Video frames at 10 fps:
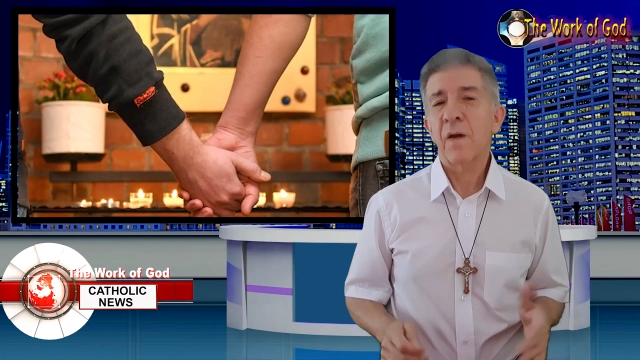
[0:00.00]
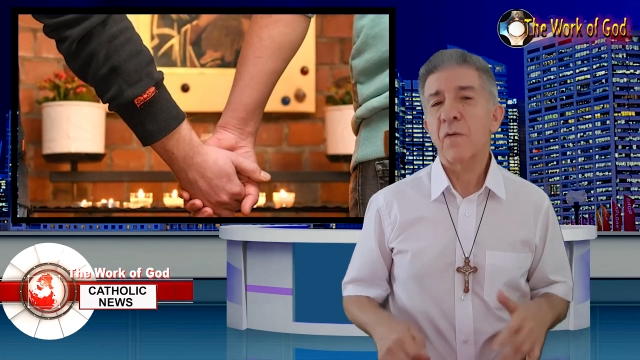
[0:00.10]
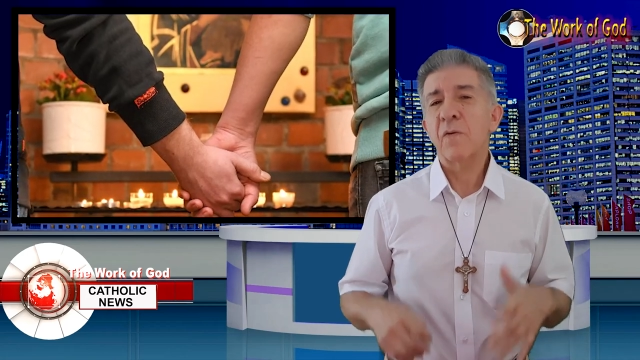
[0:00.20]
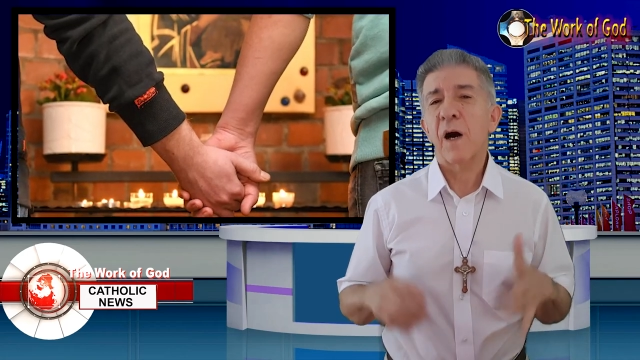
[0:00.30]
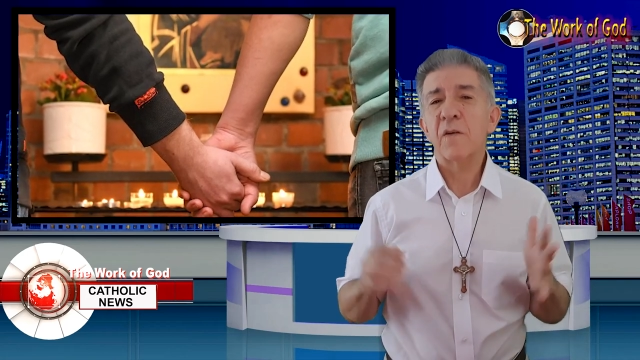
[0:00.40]

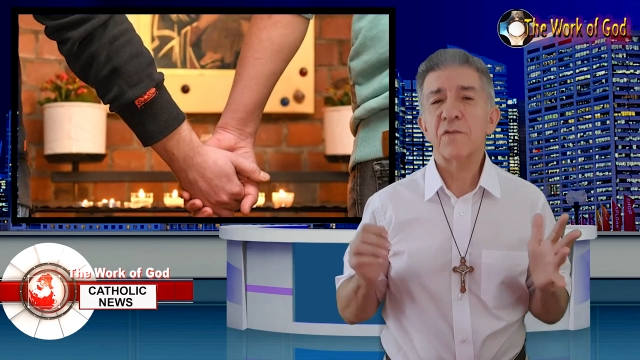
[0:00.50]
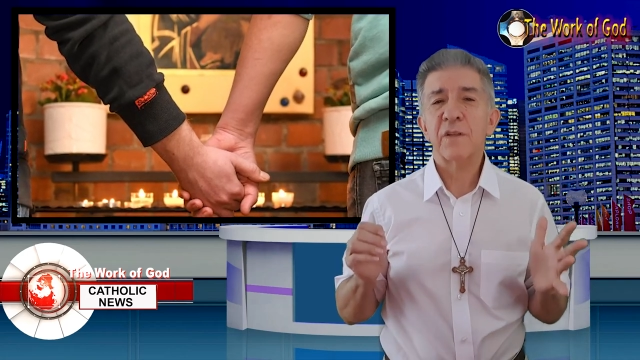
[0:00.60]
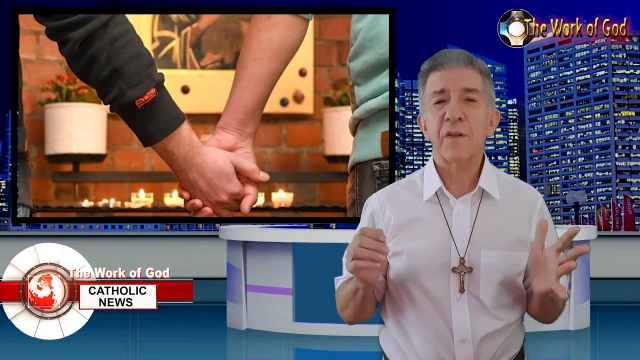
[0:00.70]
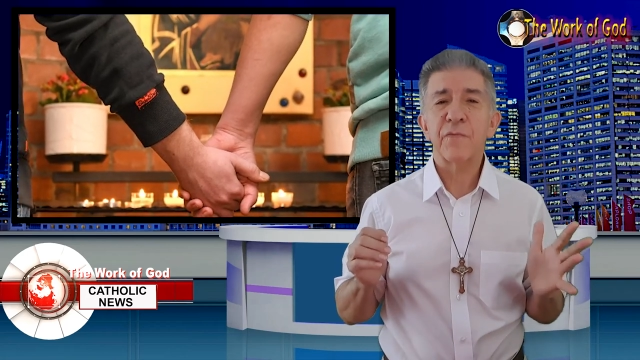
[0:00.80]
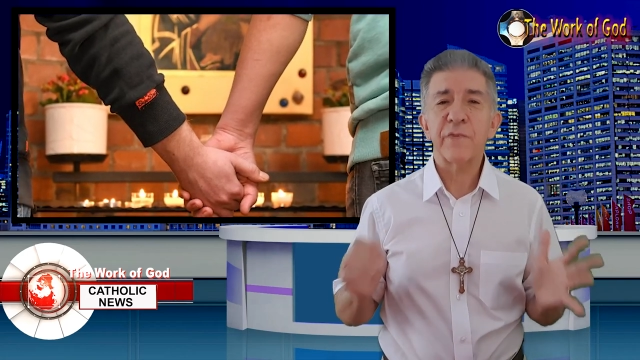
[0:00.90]
who
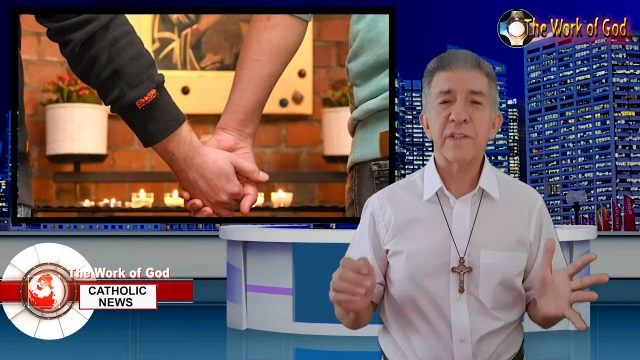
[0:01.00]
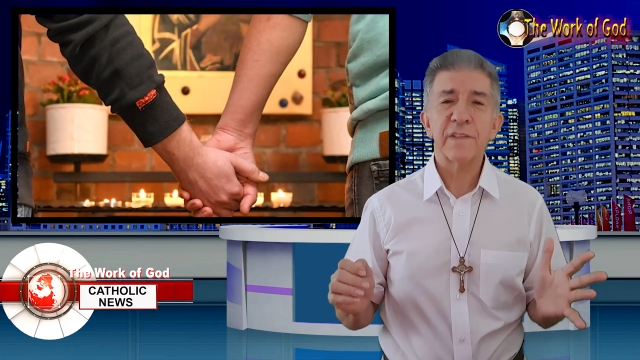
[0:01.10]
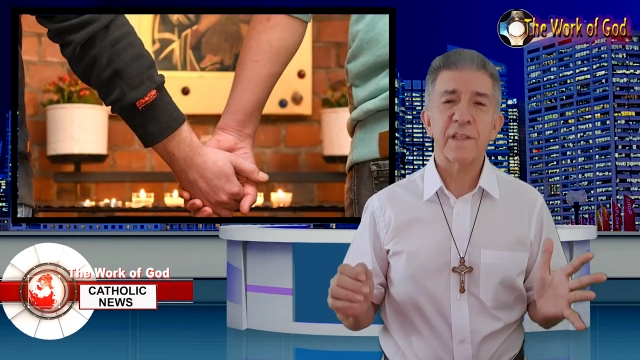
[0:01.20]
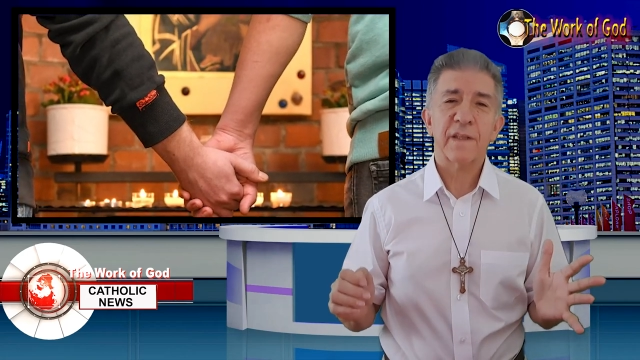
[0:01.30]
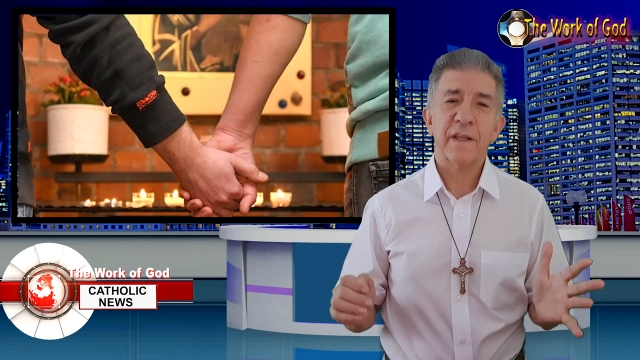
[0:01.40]
until
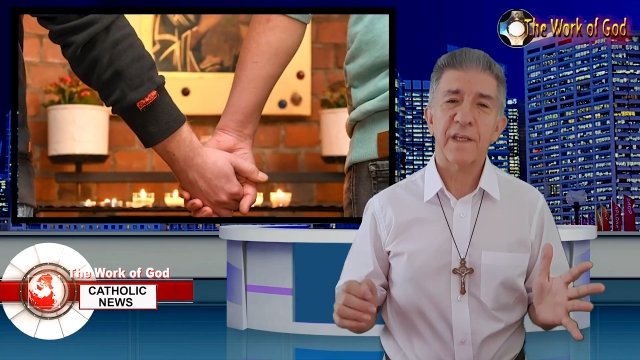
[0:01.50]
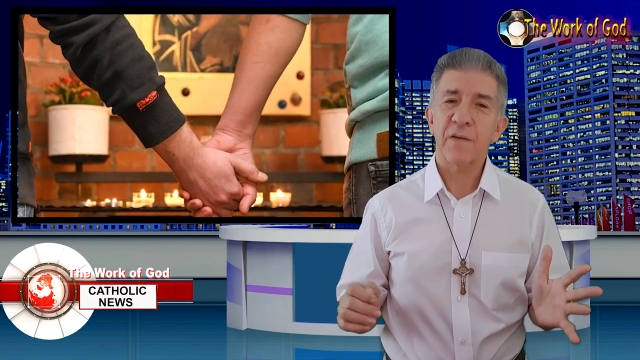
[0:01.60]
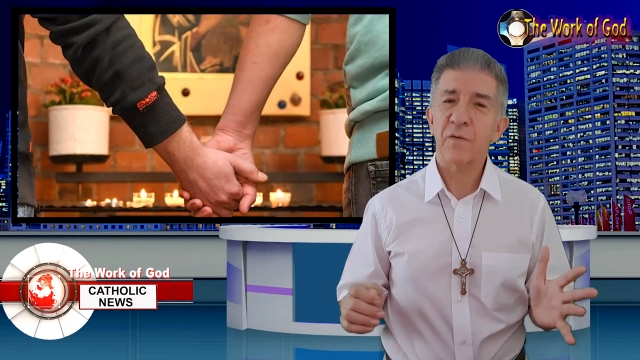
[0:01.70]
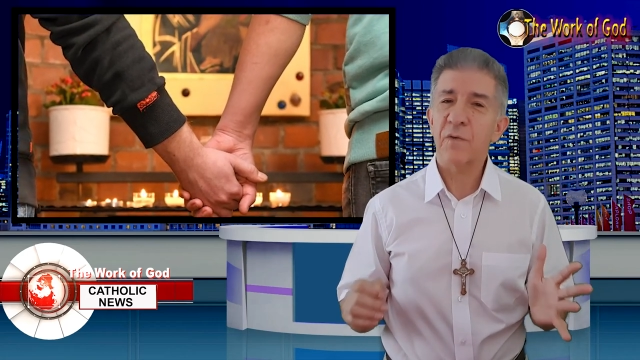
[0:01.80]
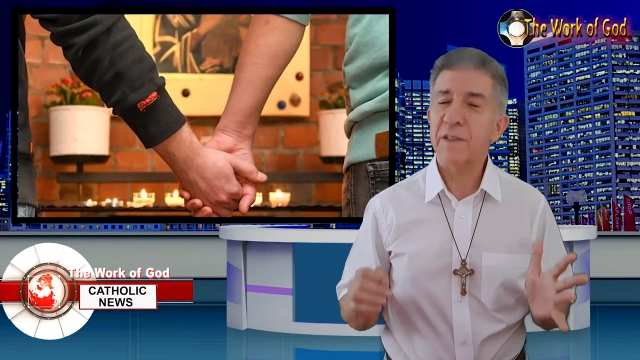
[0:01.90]
recently
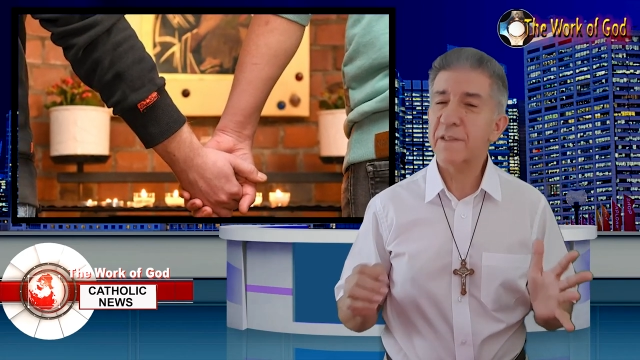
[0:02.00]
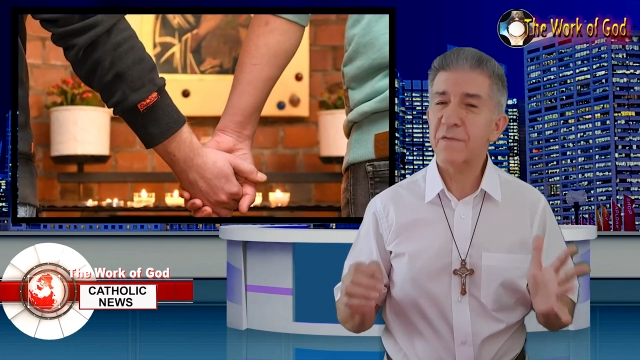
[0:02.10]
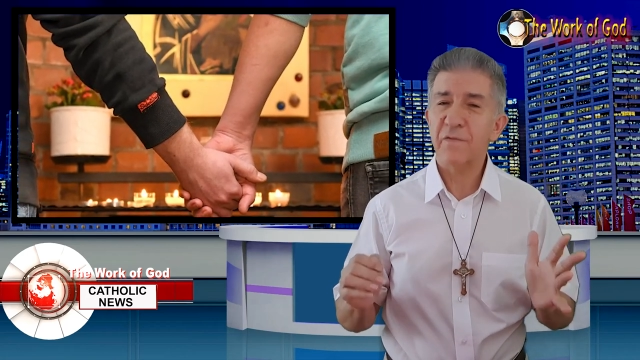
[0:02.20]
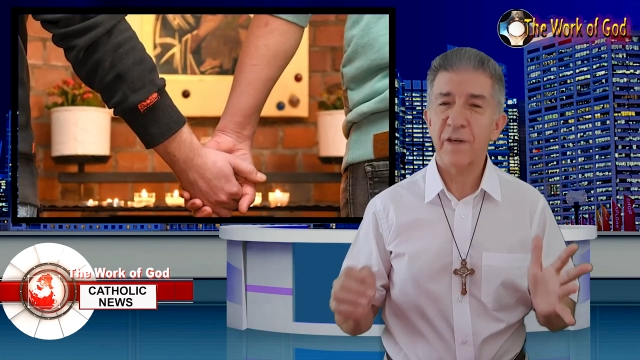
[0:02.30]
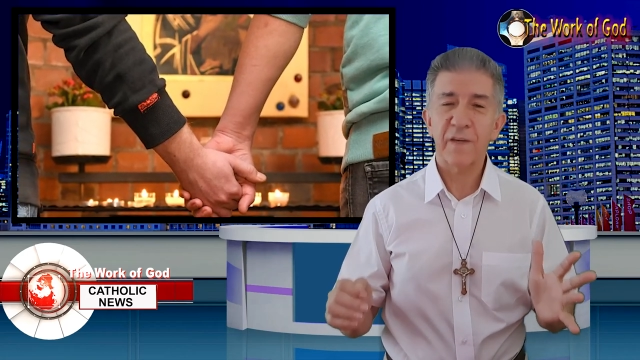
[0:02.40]
was
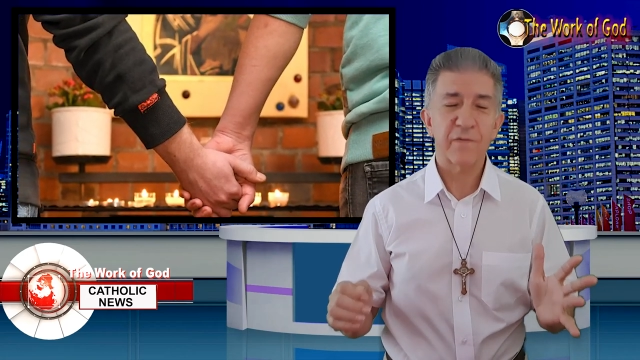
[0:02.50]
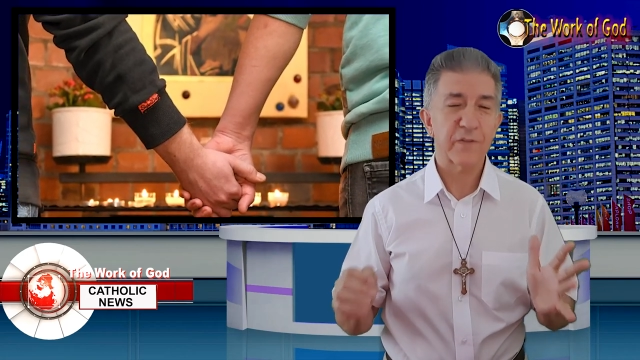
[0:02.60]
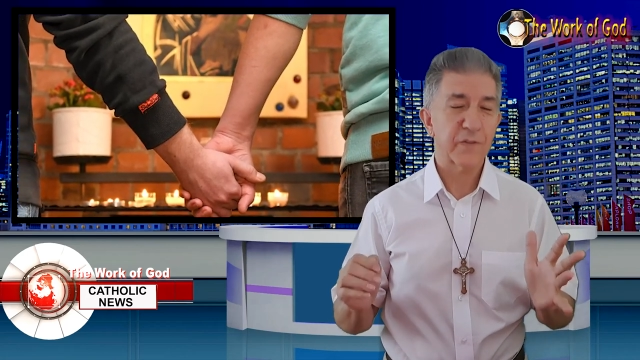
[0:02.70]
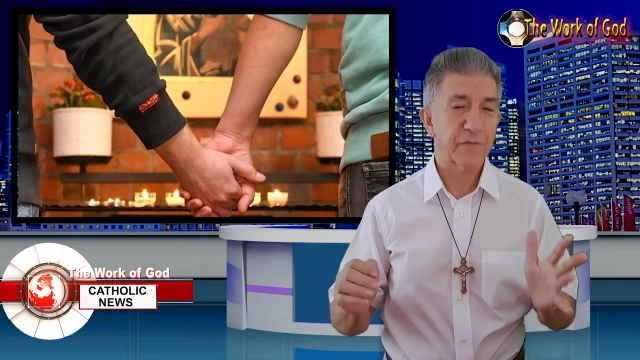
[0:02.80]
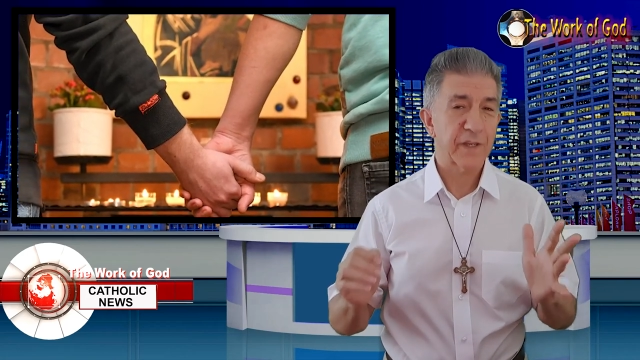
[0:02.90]
in
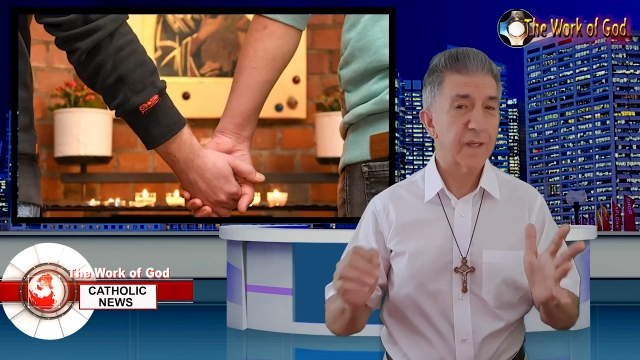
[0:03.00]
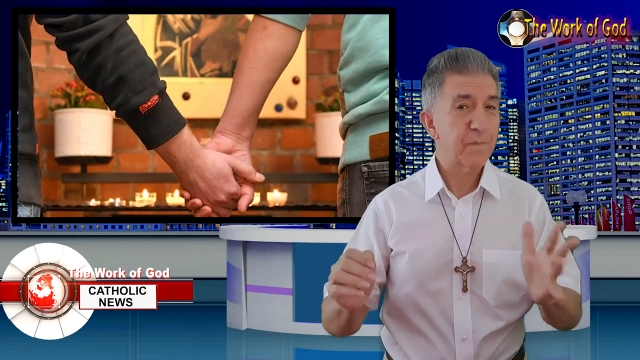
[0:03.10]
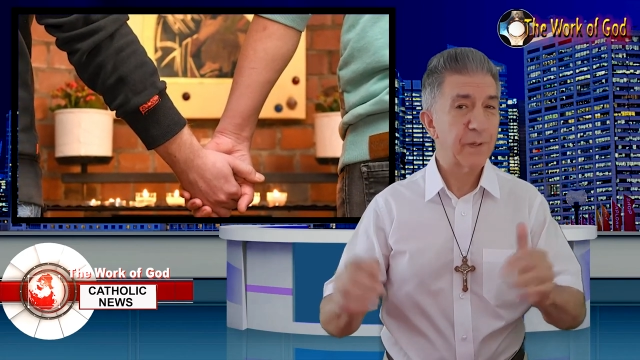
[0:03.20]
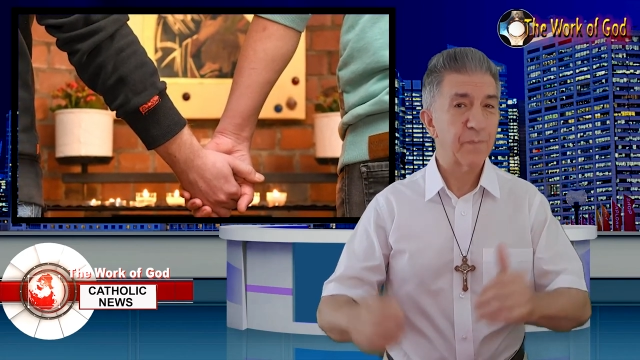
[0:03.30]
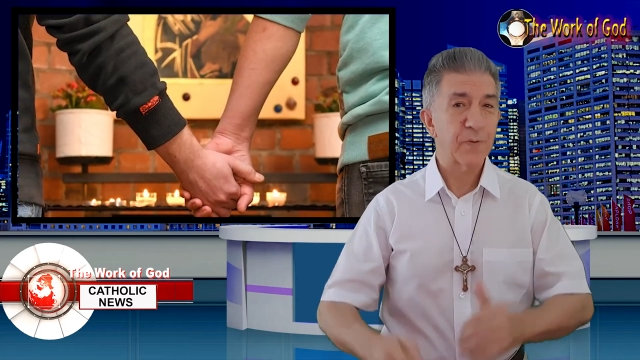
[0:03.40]
favor of gay
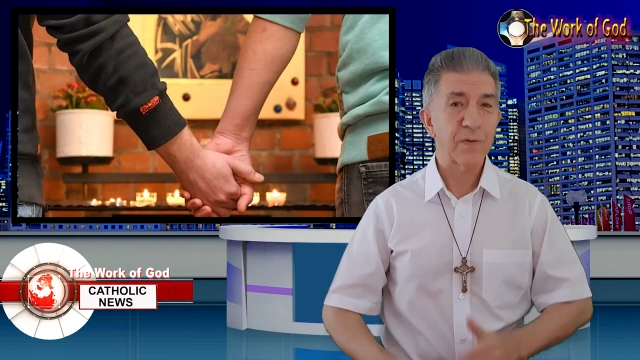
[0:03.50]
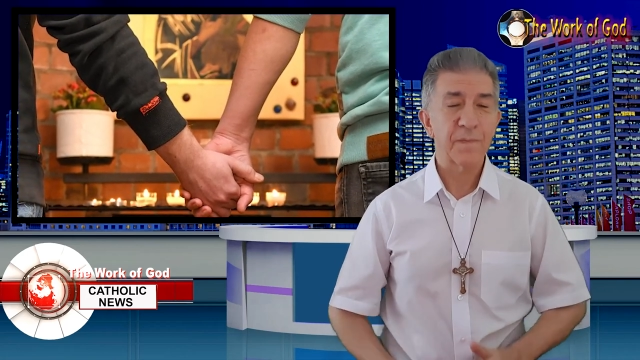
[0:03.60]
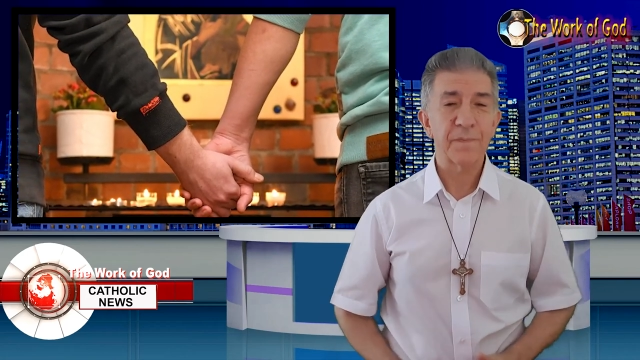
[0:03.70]
people,